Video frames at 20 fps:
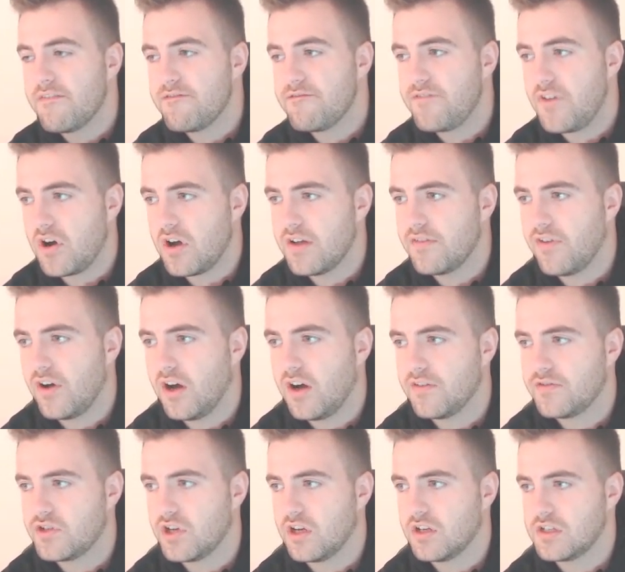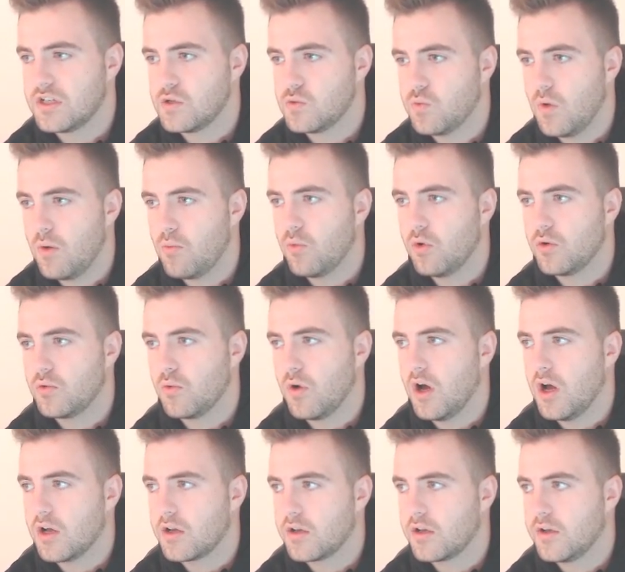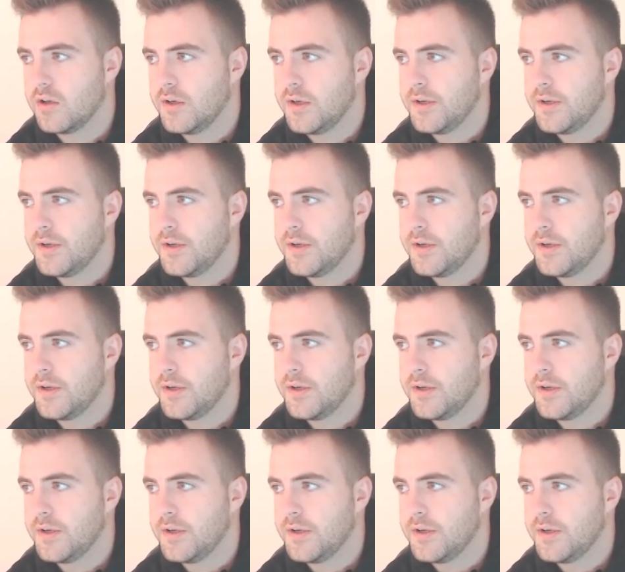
5 half chances, 1 woodwork.